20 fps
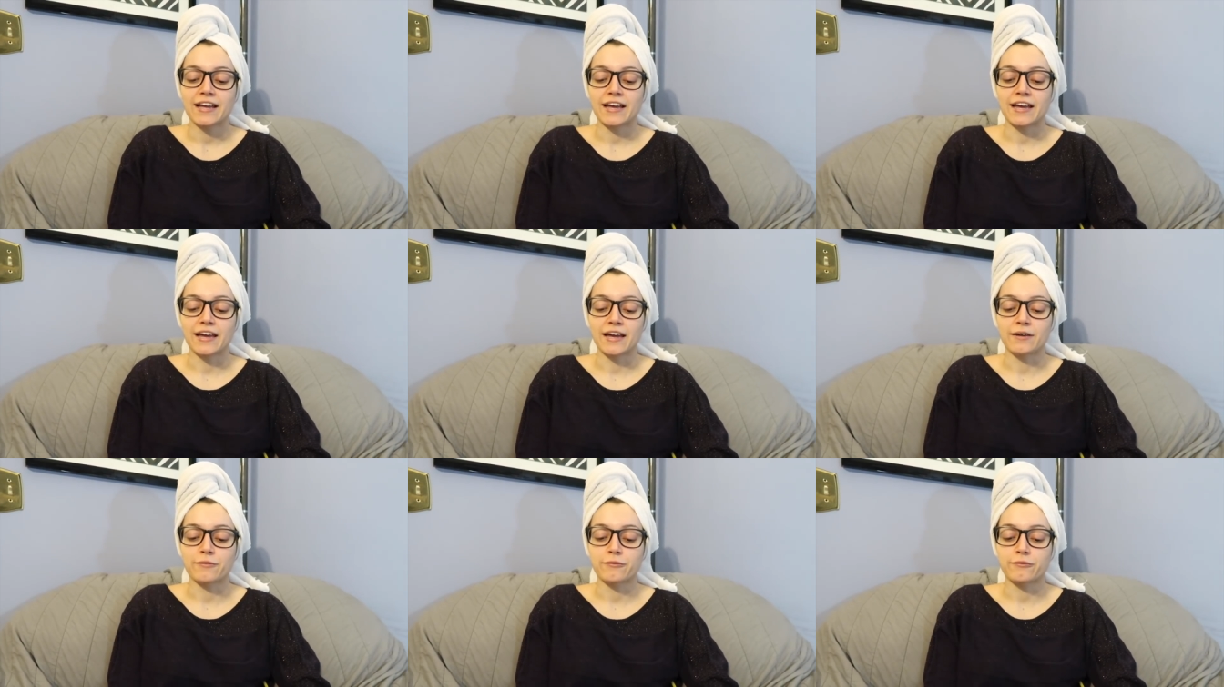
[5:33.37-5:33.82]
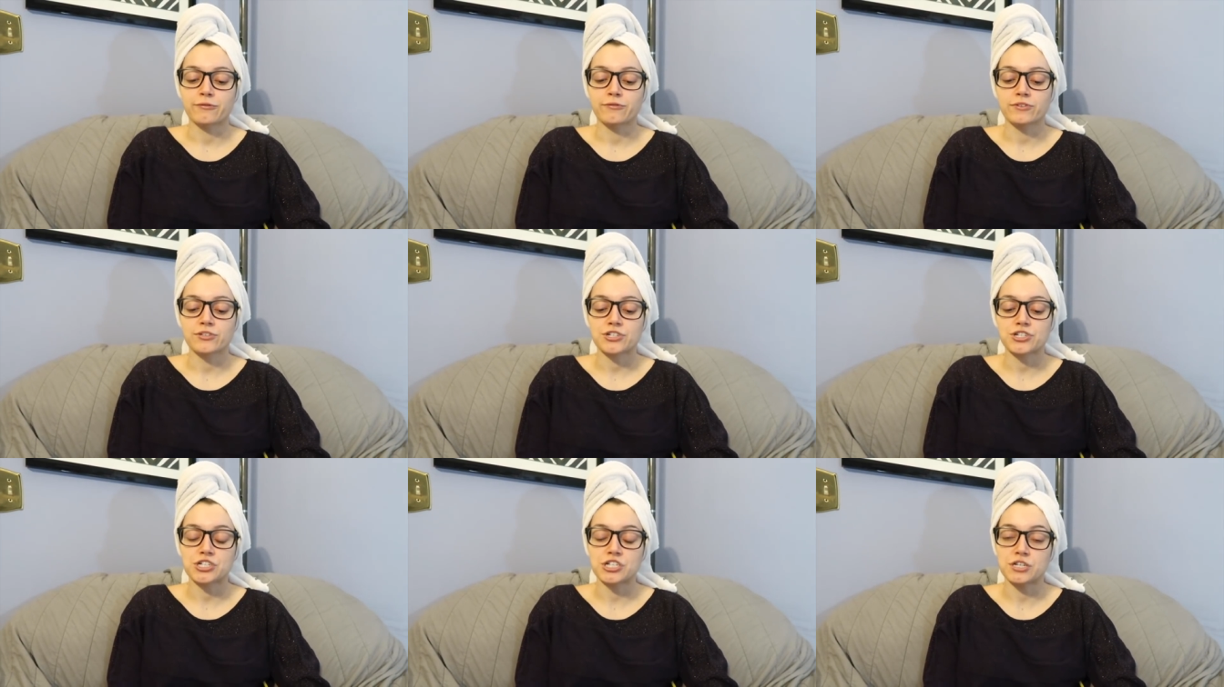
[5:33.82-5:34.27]
if
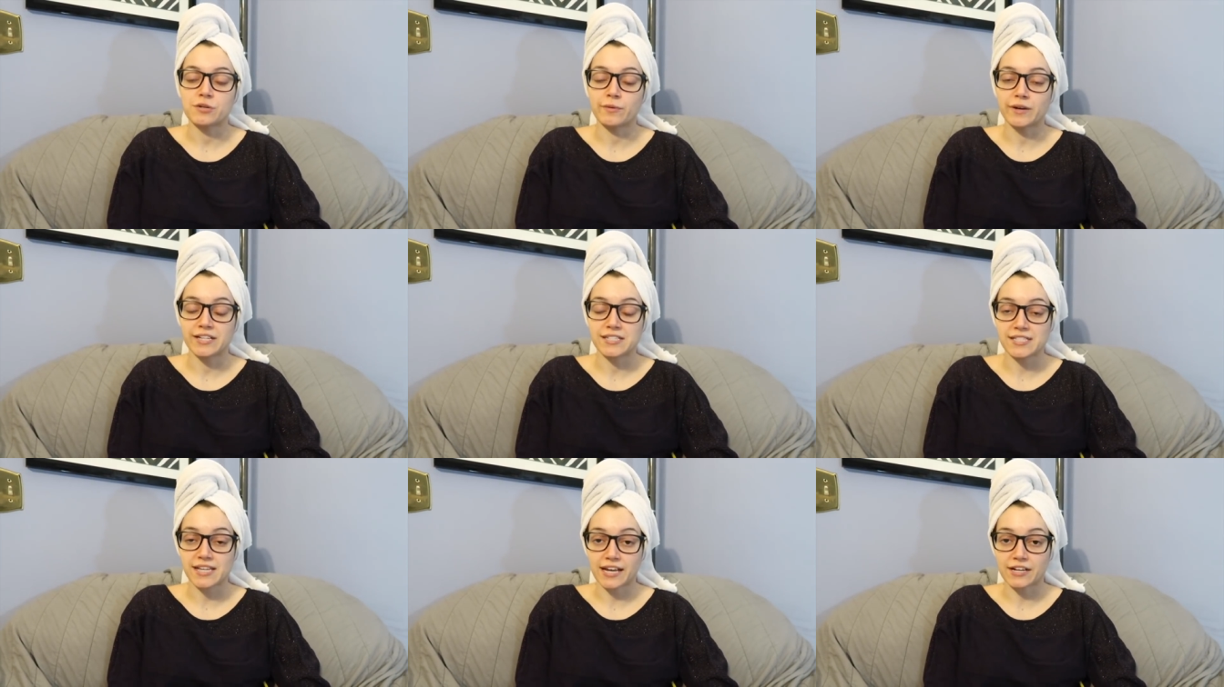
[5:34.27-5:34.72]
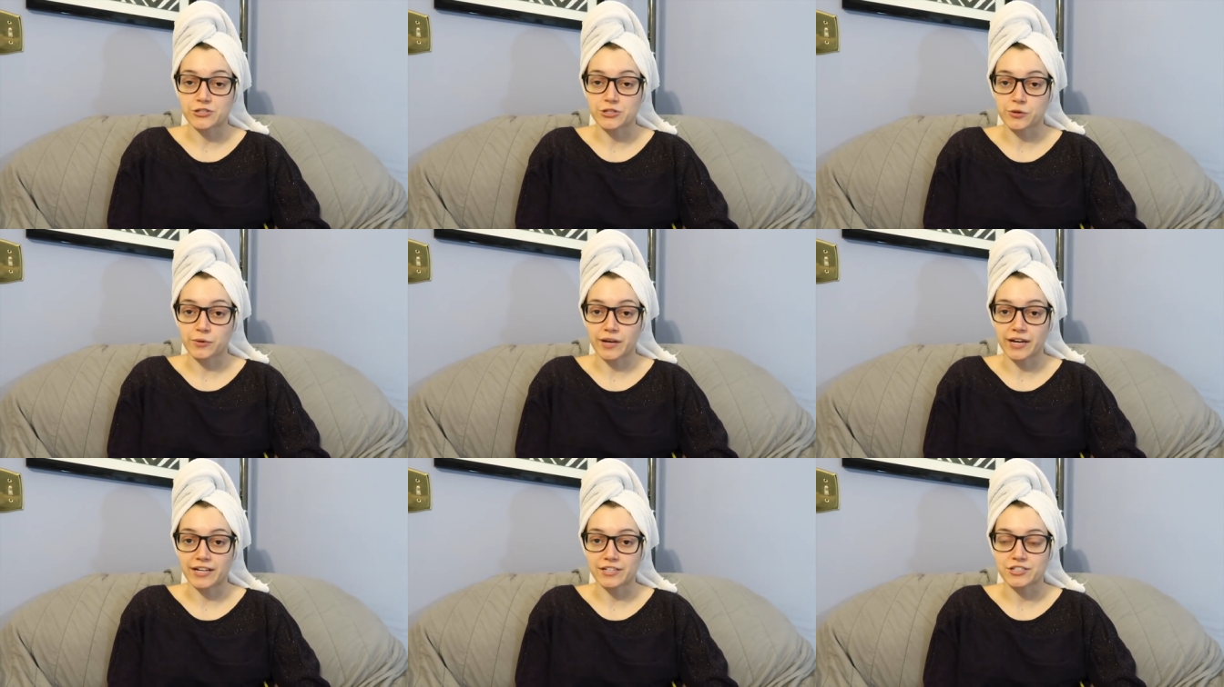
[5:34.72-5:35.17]
she wins
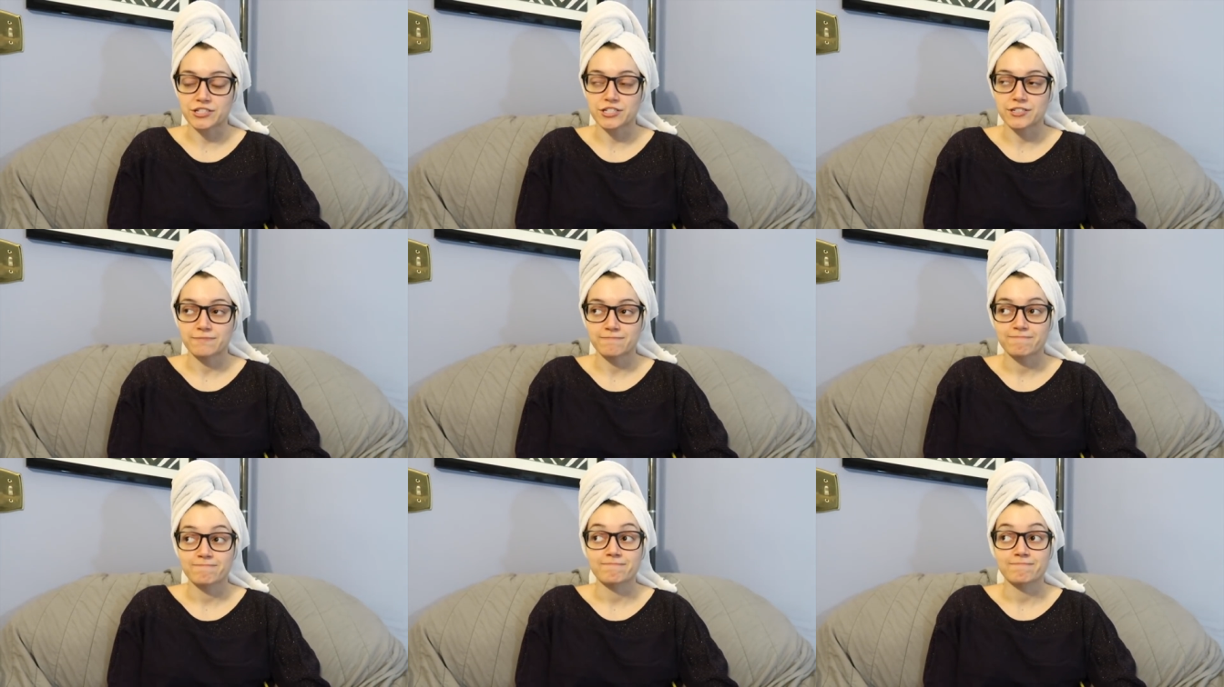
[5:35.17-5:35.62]
HOH.